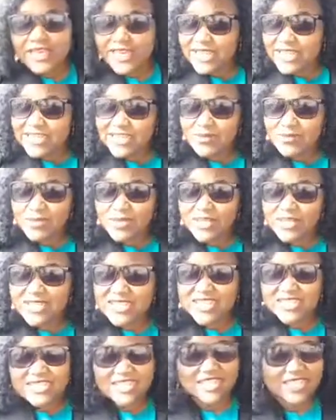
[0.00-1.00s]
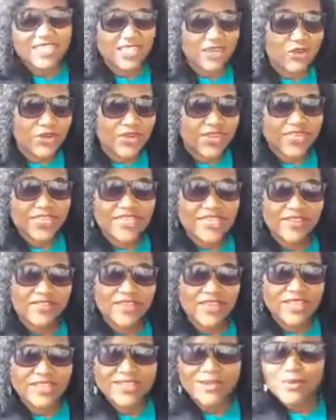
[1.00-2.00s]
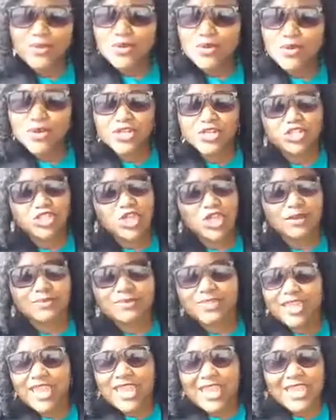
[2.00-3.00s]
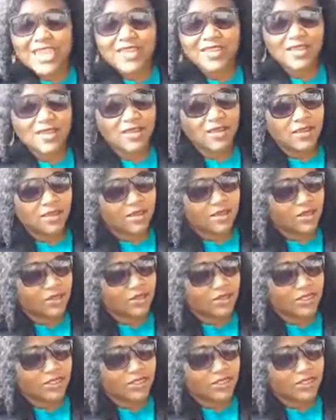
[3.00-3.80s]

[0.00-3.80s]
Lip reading: Is it business? Is it creativity? Some of you are in jobs you hate. You know,